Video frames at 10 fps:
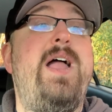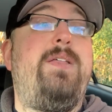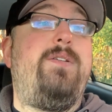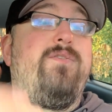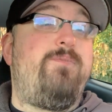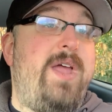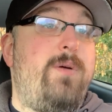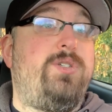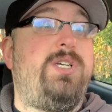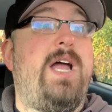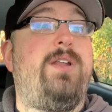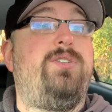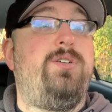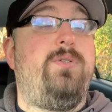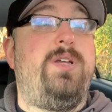And then from there, what you got to
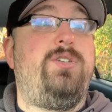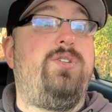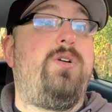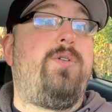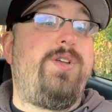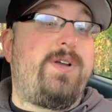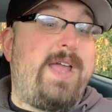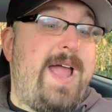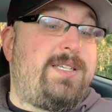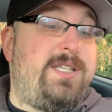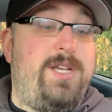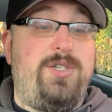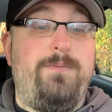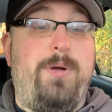do is you go to your gas station,